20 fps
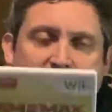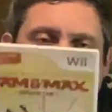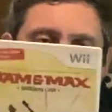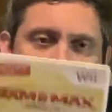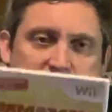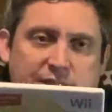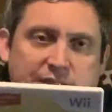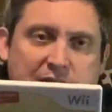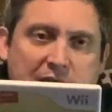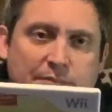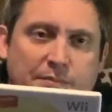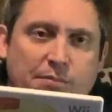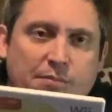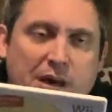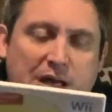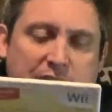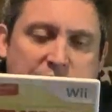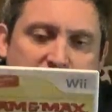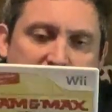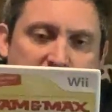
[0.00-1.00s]
This is Sam and
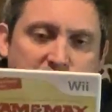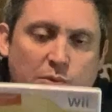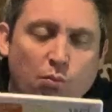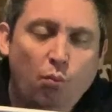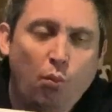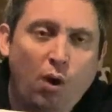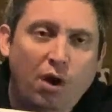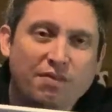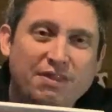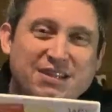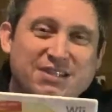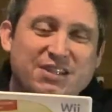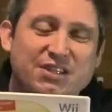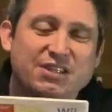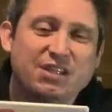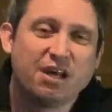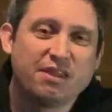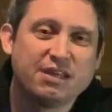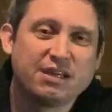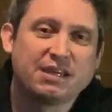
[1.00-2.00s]
Max Season 1. There's
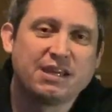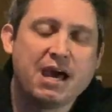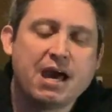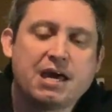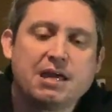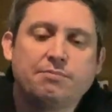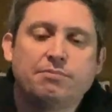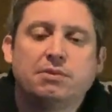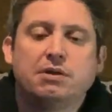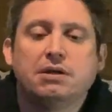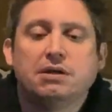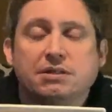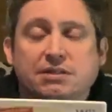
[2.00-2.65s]
another game,